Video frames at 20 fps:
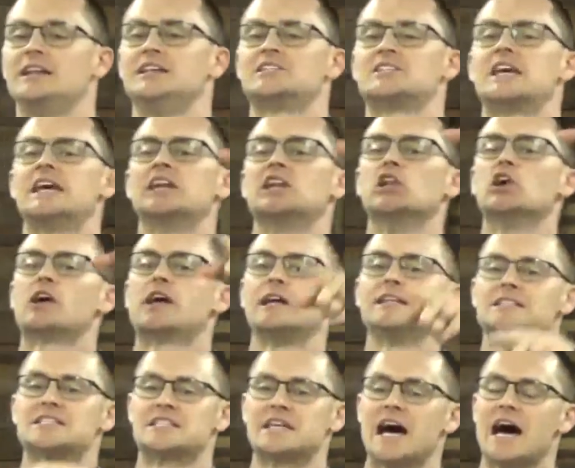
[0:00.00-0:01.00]
and he's saying, look
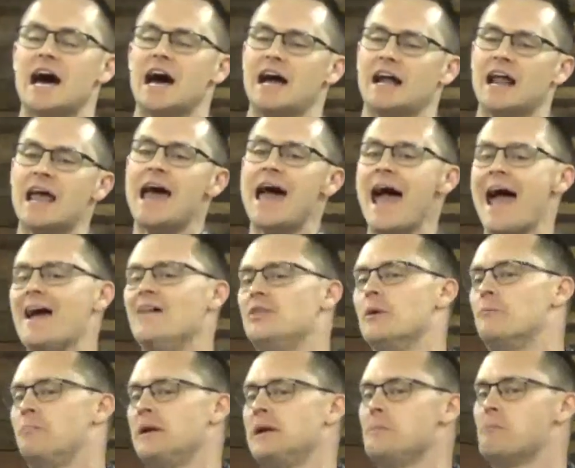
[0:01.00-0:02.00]
inside, and
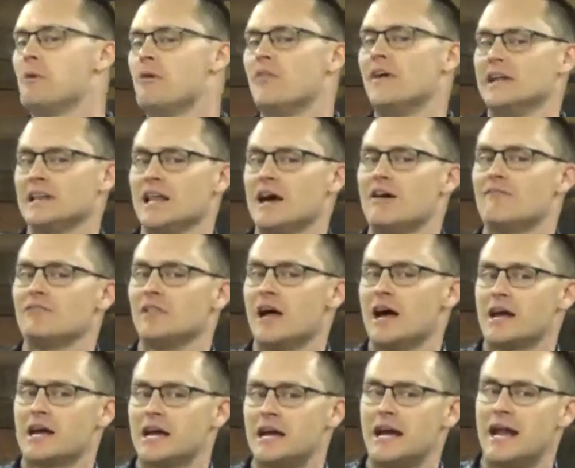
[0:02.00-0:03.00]
the people that love
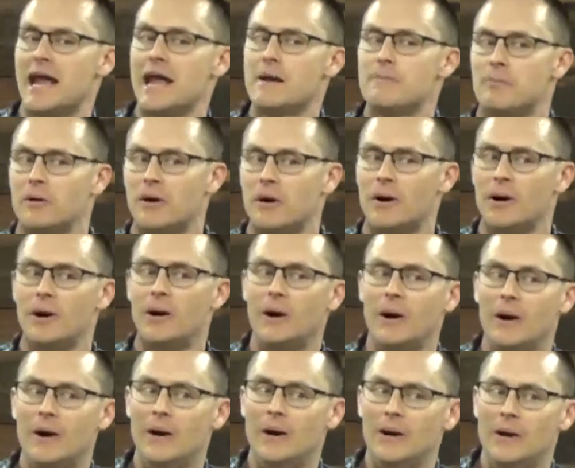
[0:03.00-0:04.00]
like a neighbor
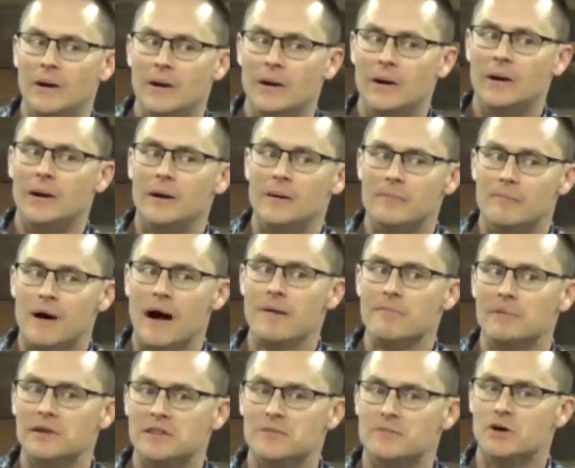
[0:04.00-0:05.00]

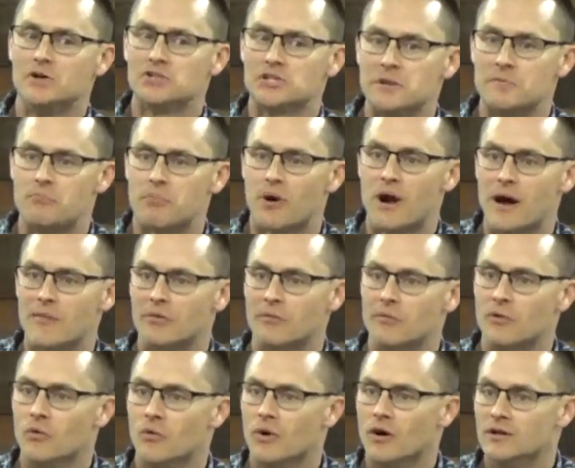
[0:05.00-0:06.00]
might be the most
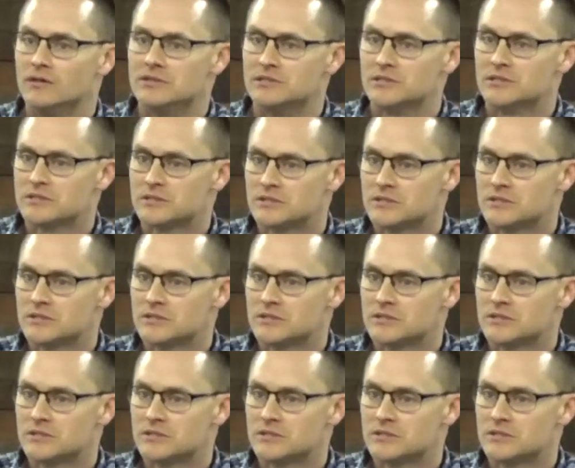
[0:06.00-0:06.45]
improbable ones.